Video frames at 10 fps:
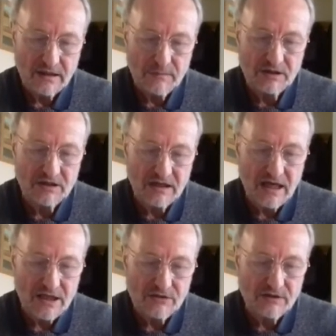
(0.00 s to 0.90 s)
but to
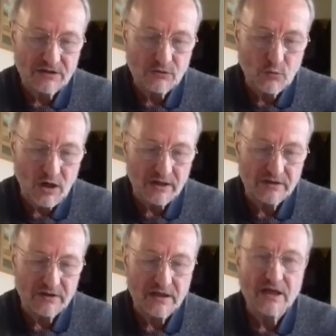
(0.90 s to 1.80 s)
gather into
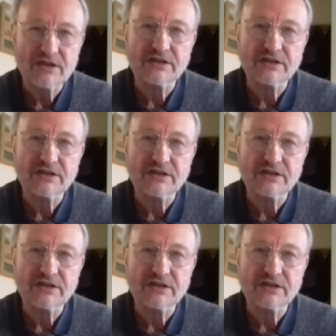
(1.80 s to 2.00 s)
one the